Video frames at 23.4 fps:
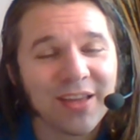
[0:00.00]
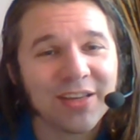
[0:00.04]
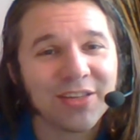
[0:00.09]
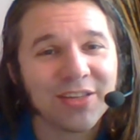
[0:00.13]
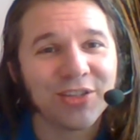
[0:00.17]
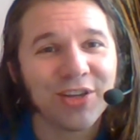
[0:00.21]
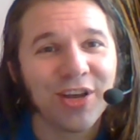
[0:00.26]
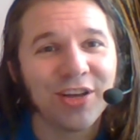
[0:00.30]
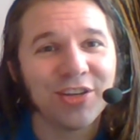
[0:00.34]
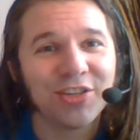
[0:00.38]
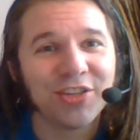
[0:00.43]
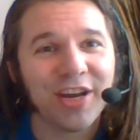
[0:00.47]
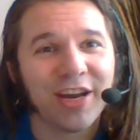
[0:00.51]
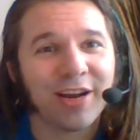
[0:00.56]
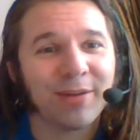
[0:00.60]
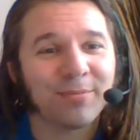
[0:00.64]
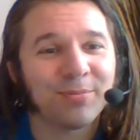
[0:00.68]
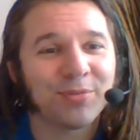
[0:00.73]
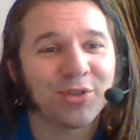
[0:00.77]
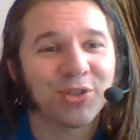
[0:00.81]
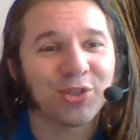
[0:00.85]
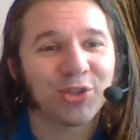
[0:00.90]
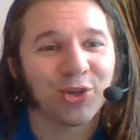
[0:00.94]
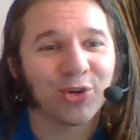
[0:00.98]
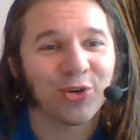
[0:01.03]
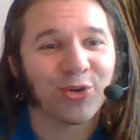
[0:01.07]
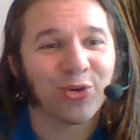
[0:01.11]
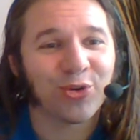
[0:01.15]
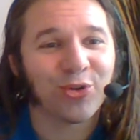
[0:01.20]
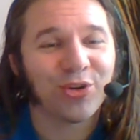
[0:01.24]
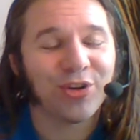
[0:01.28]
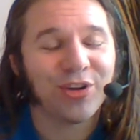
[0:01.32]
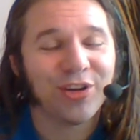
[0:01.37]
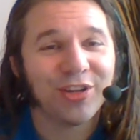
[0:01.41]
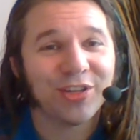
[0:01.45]
such an
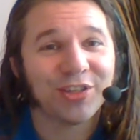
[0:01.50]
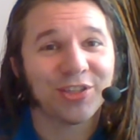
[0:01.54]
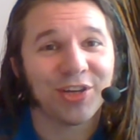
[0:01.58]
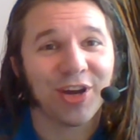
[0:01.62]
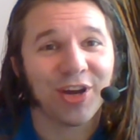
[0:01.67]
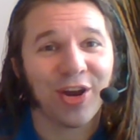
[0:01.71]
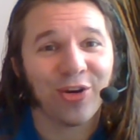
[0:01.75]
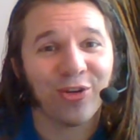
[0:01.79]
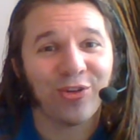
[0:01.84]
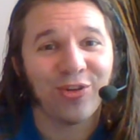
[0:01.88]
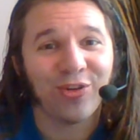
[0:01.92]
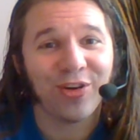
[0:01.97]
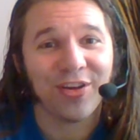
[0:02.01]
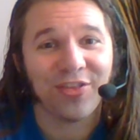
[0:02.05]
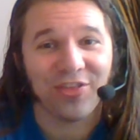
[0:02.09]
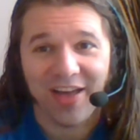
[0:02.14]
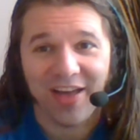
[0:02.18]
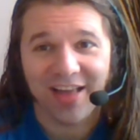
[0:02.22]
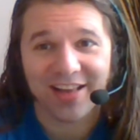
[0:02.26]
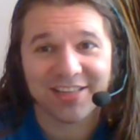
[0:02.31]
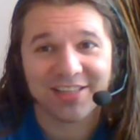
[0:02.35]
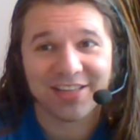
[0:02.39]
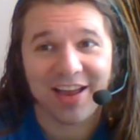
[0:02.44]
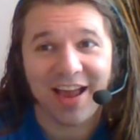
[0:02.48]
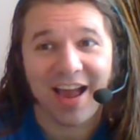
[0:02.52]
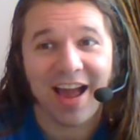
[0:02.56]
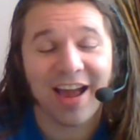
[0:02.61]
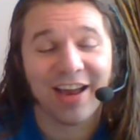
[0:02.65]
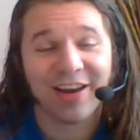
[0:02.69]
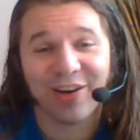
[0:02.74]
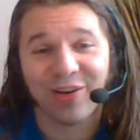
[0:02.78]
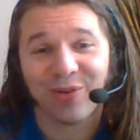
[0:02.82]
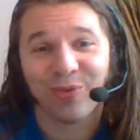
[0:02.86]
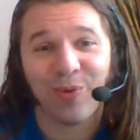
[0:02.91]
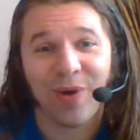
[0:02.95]
absurd title, and that's
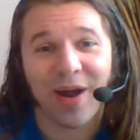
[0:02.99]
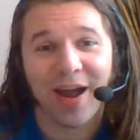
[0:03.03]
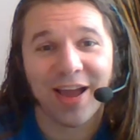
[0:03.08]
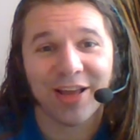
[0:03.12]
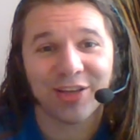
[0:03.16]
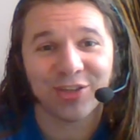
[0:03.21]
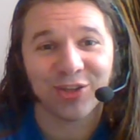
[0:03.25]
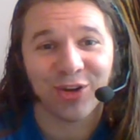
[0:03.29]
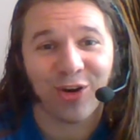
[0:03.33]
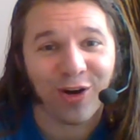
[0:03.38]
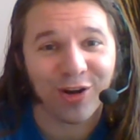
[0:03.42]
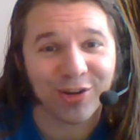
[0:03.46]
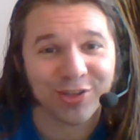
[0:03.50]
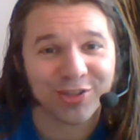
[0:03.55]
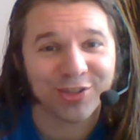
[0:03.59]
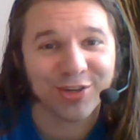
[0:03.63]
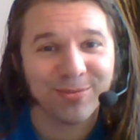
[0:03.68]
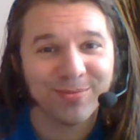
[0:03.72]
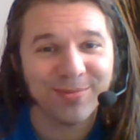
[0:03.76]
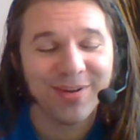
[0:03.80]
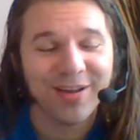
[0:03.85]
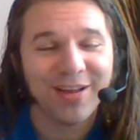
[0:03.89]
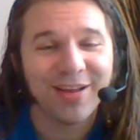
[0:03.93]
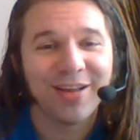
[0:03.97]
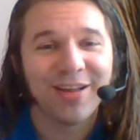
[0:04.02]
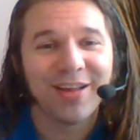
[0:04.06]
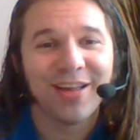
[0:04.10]
kind of why it's awesome.